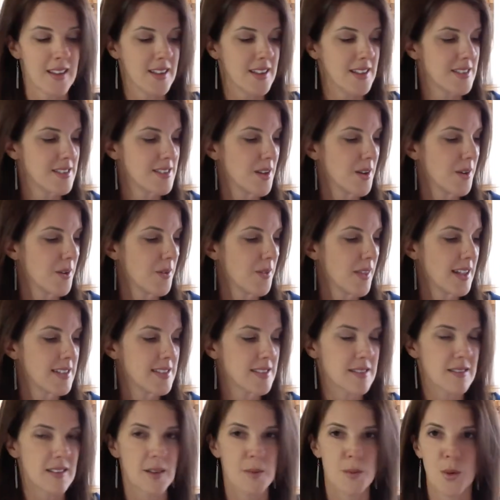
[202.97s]
So that's
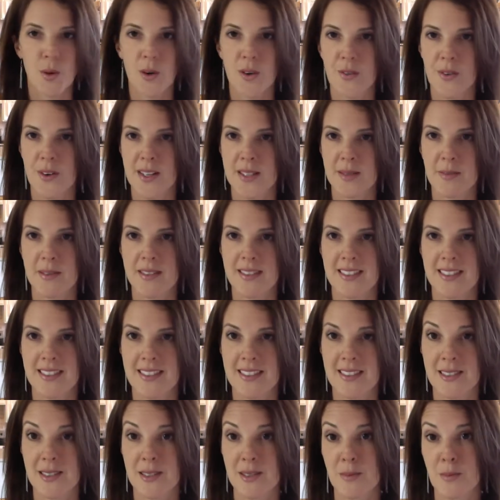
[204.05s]
important for his business.
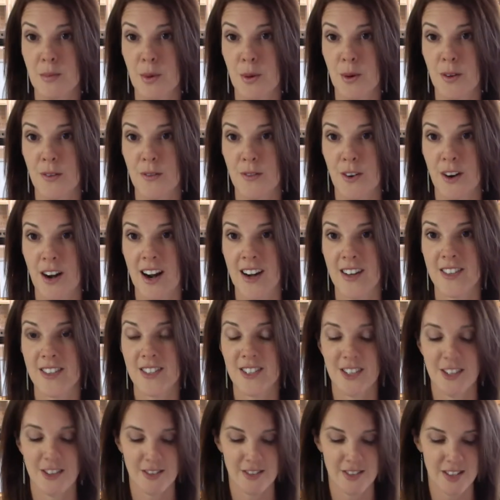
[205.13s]
This is important for ours
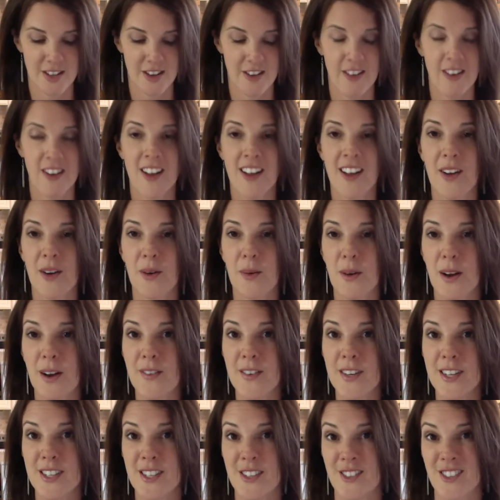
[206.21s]
too. So whatever
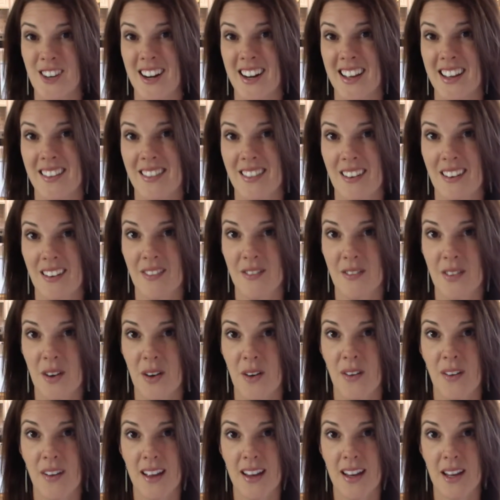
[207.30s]
you do, try to get their
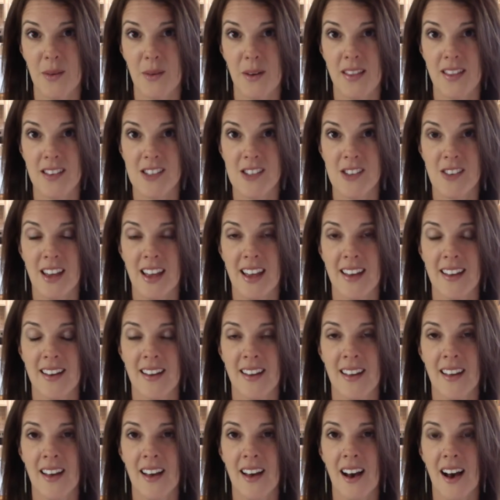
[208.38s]
info any way that you can.
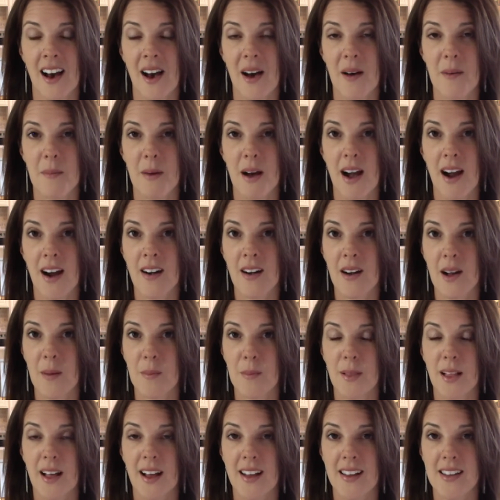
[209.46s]
Our
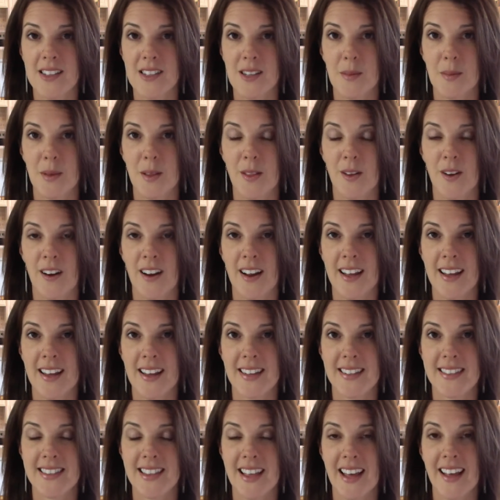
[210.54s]
upline, Jim and Laura
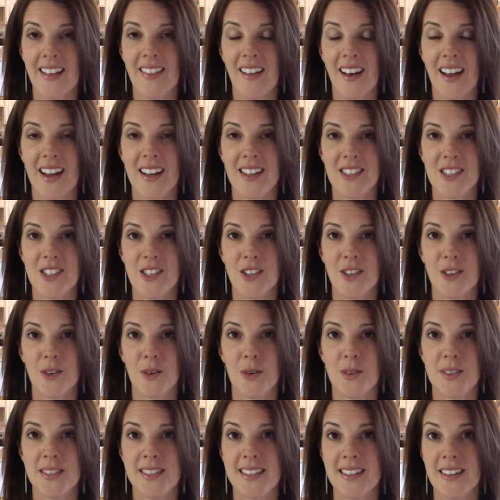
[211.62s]
Hicks, they like
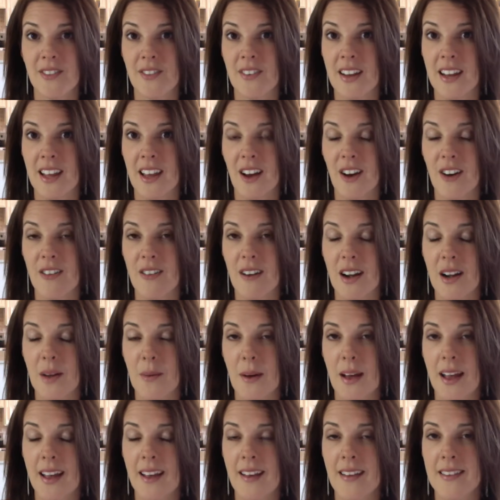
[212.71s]
to send a video right
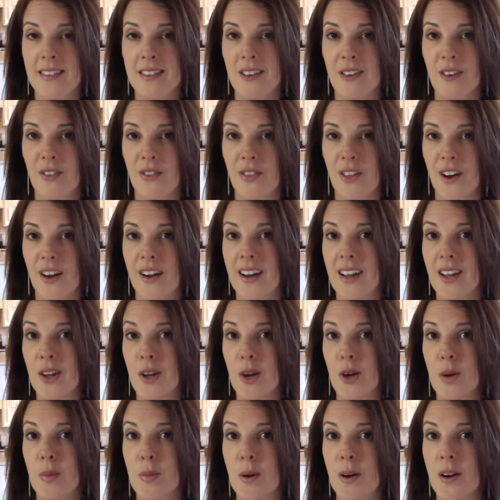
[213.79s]
away. So if they're in an
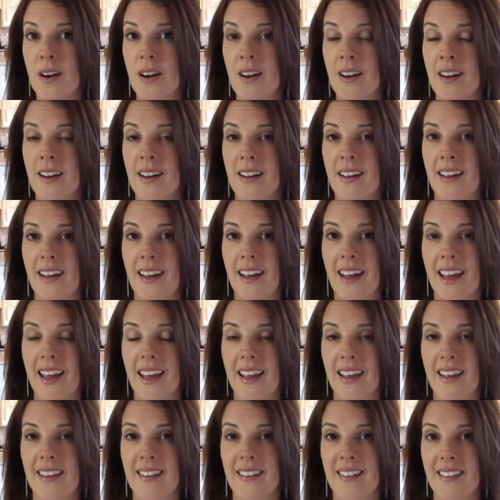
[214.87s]
Uber
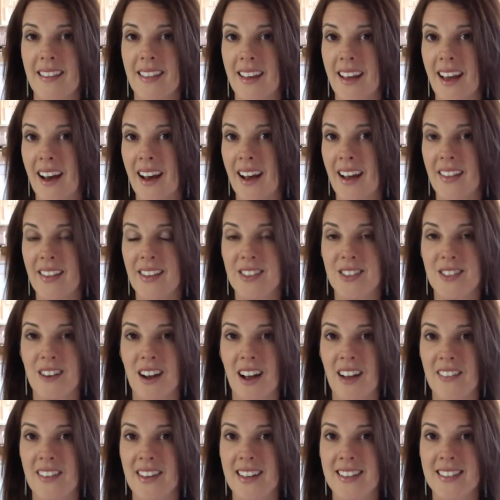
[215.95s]
and the guy that's
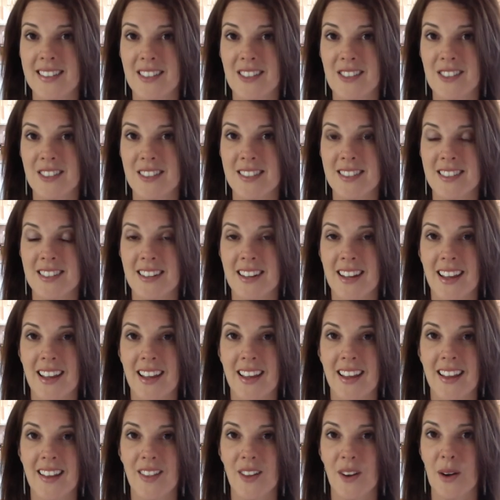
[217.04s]
driving is interested
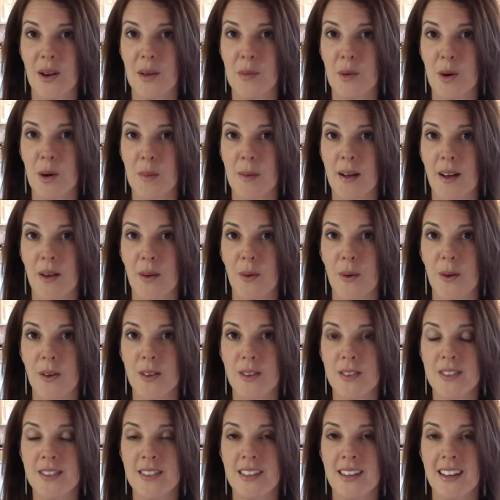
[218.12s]
in learning more about
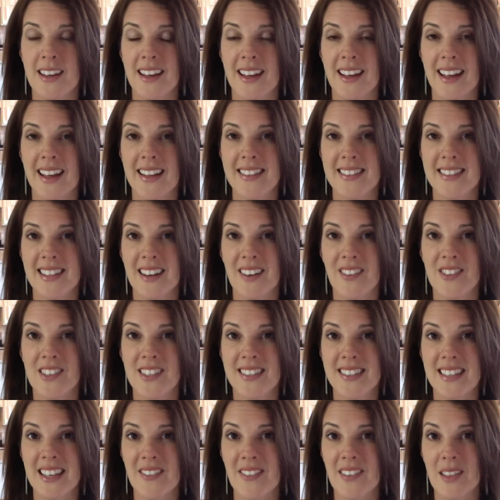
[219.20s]
oils, instead of
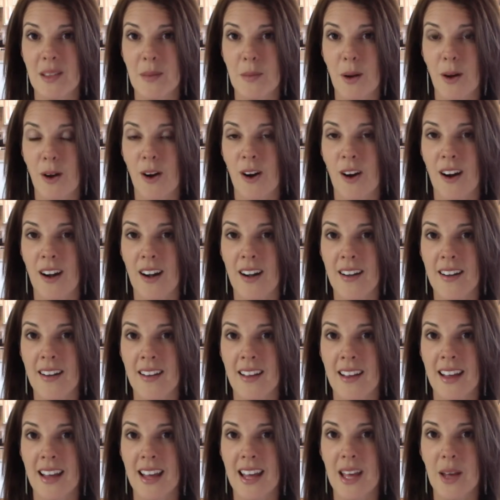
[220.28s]
just giving them a card,
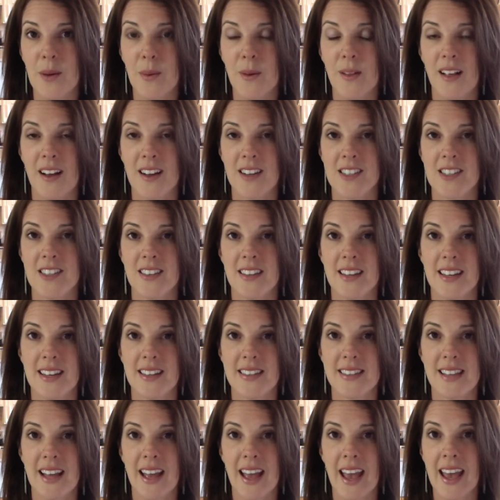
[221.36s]
he will actually
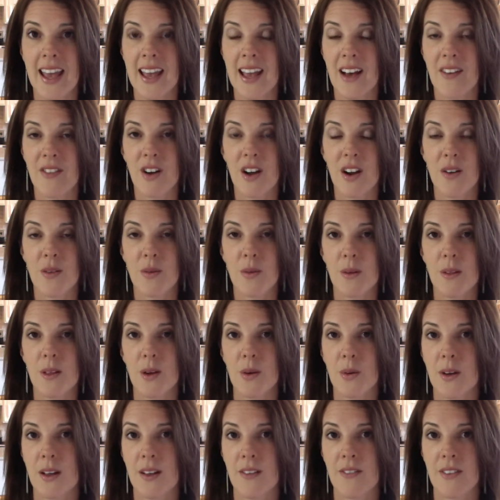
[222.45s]
say, hey, I've got a really
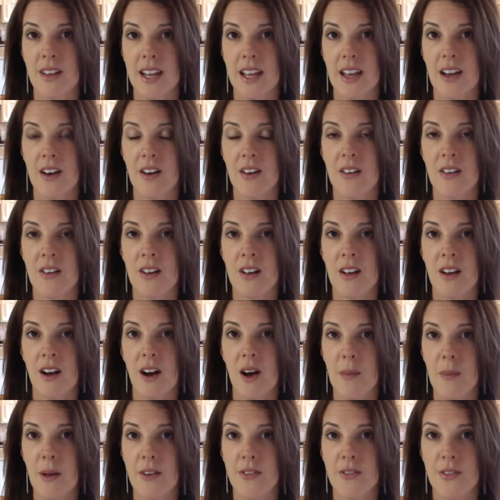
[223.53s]
quick video
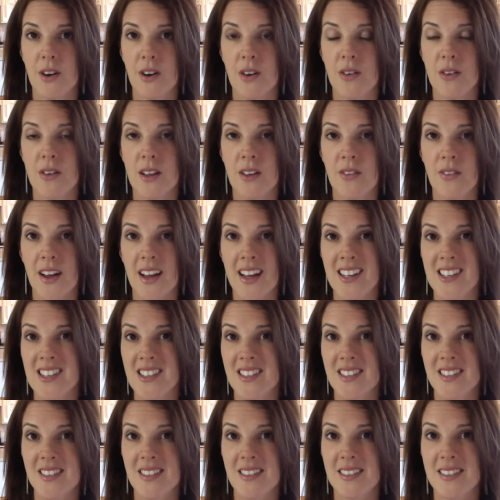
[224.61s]
on my phone. If I could
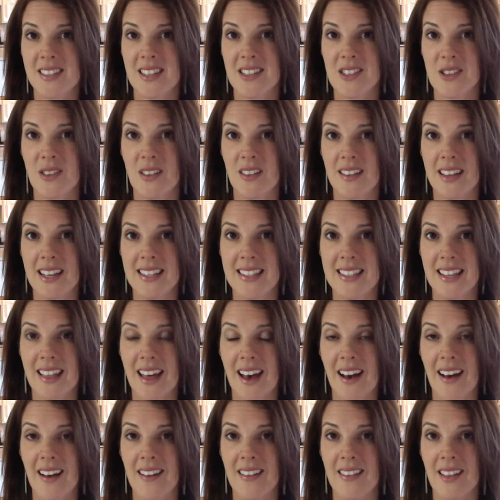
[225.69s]
just send you the link to
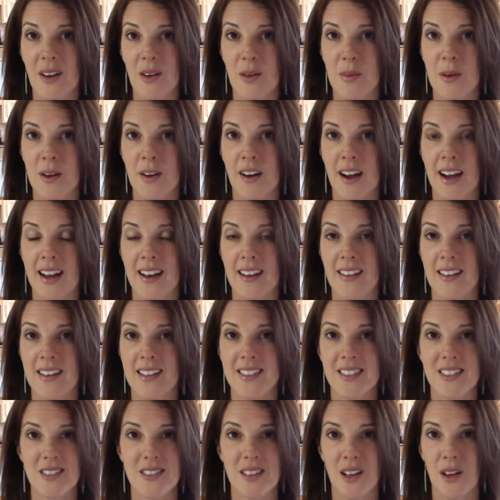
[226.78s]
that, that would be great. And then
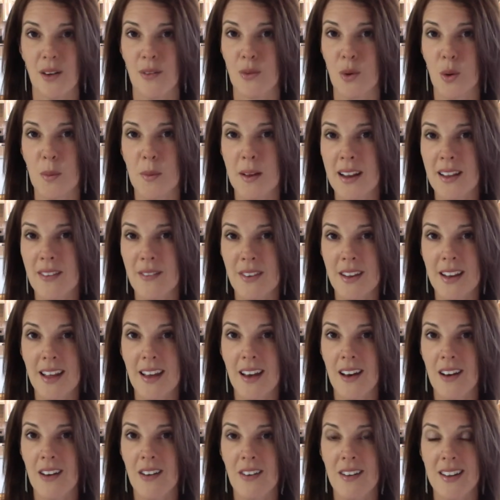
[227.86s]
it's just like a 4-minute
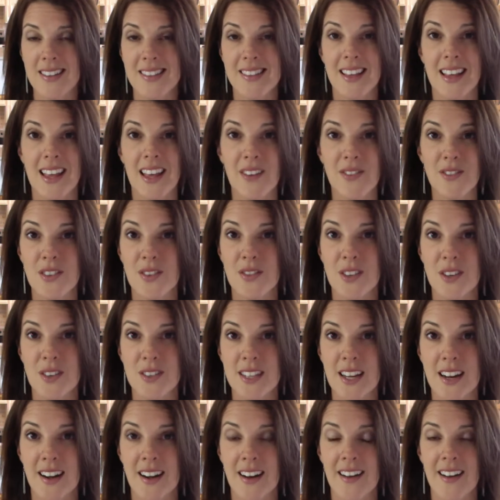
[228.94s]
video. It's the gift of
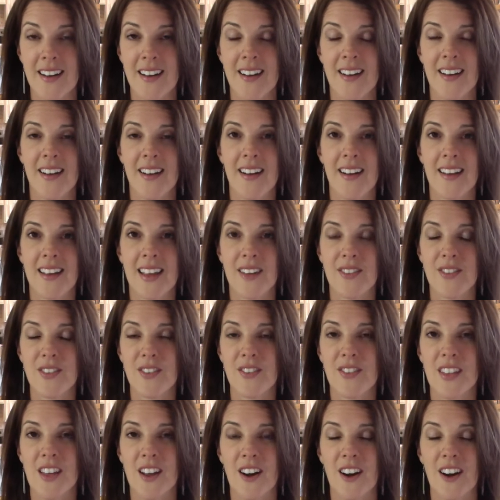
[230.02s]
doTERRA, gift of
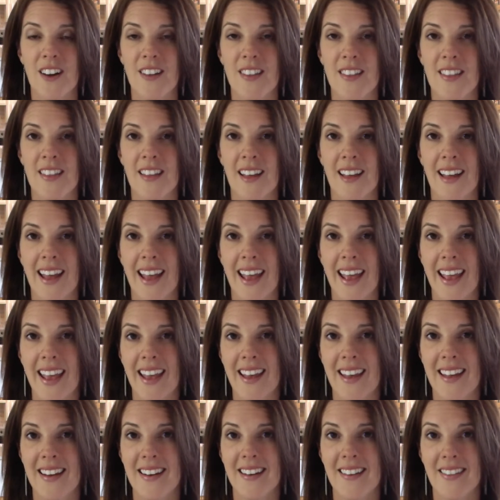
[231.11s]
the earth.
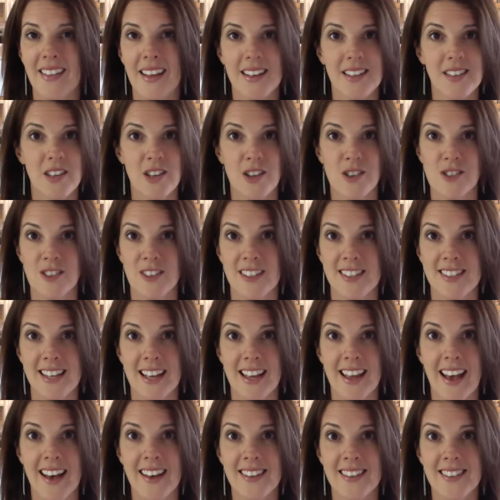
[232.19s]
And they usually say
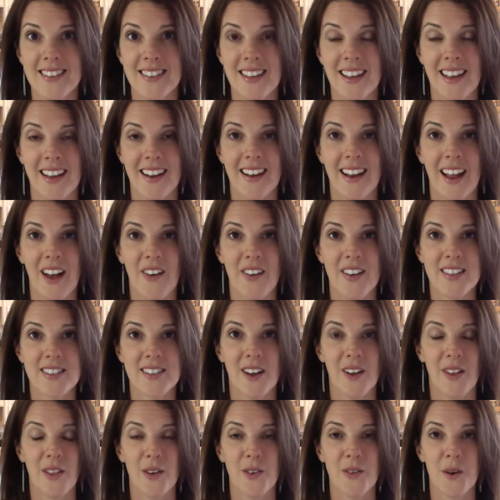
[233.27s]
yes, and now he's
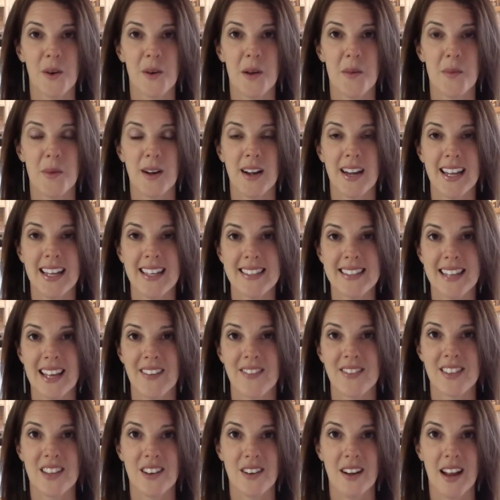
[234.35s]
got their phone number and he
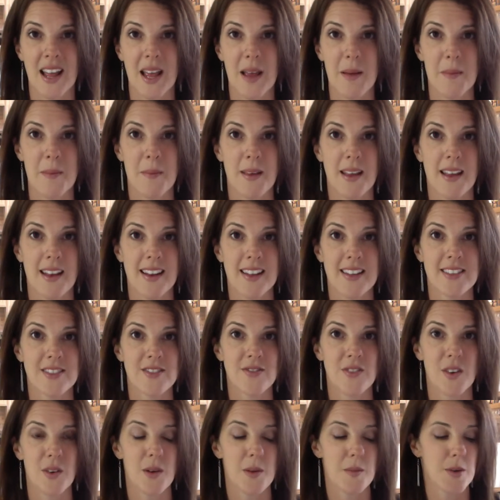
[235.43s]
saves their name in his
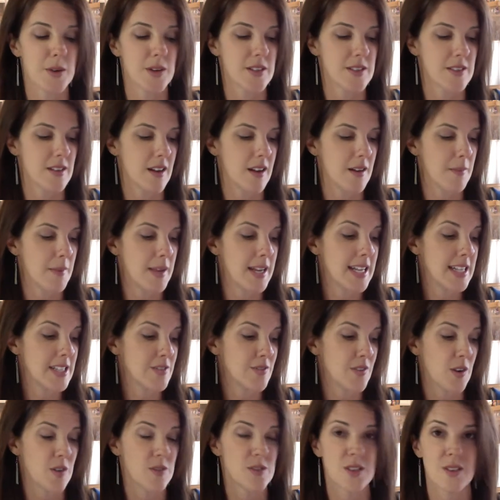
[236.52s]
phone number in his
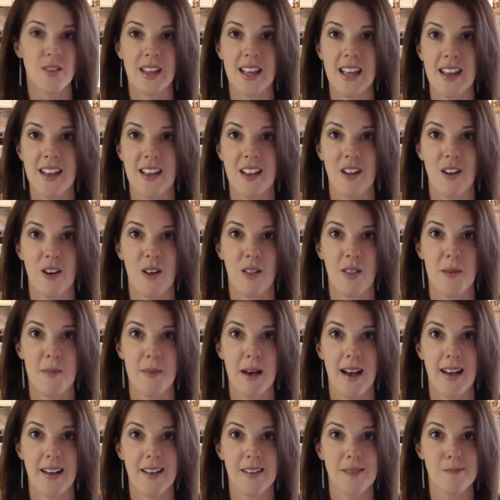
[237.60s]
phone so that he can call them
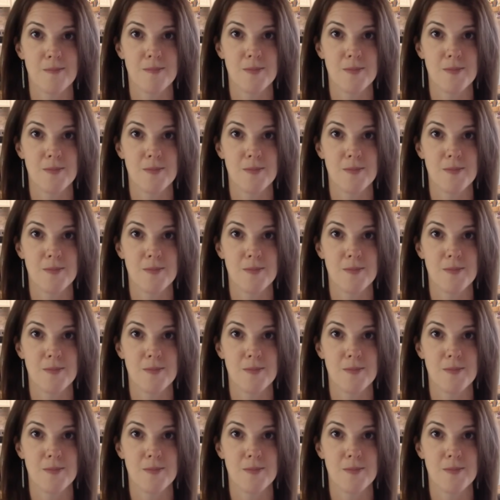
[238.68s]
back.